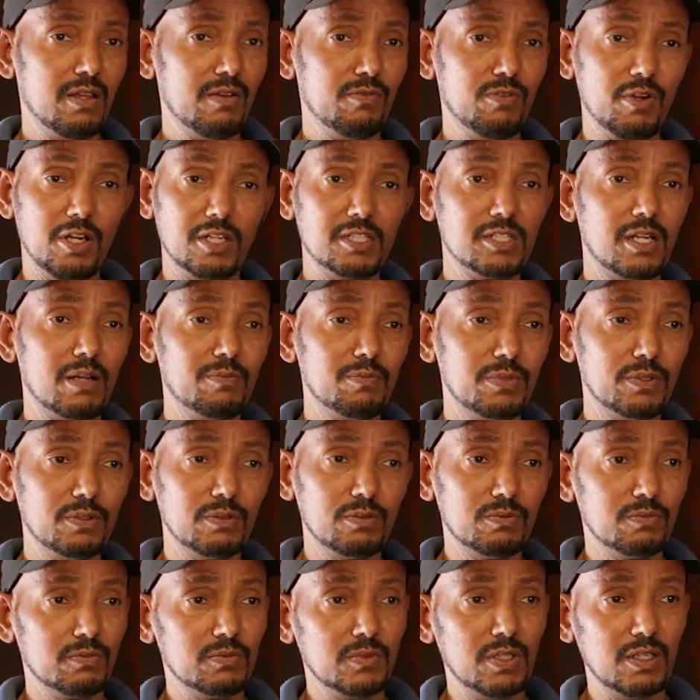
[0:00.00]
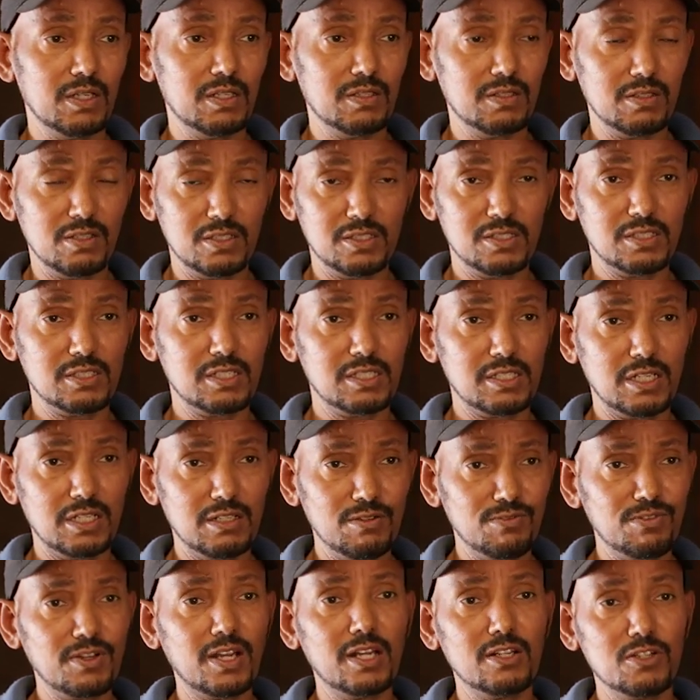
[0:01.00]
For example, there is
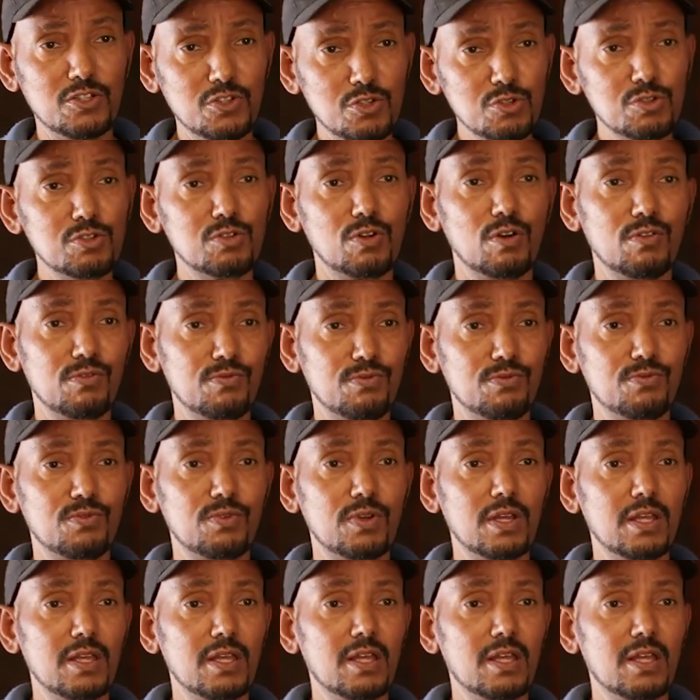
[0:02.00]
significant use of